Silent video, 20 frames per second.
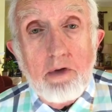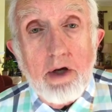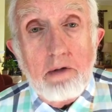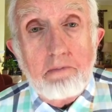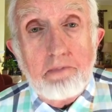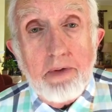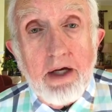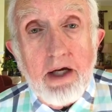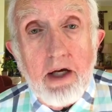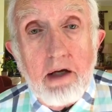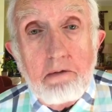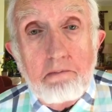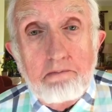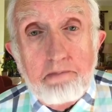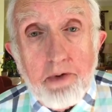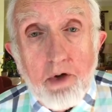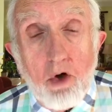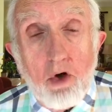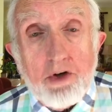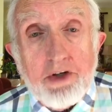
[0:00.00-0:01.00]
we're being
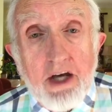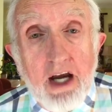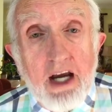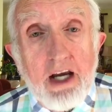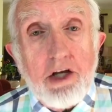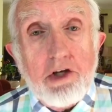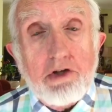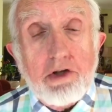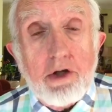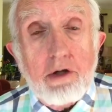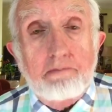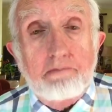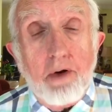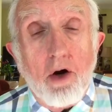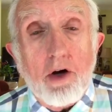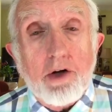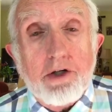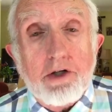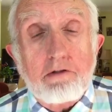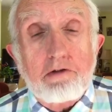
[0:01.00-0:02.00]
brought into the
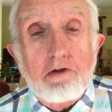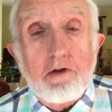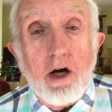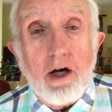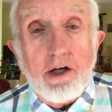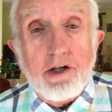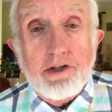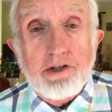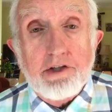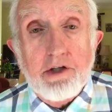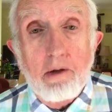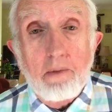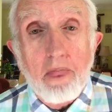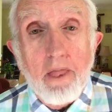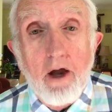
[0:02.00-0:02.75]
body of Christ.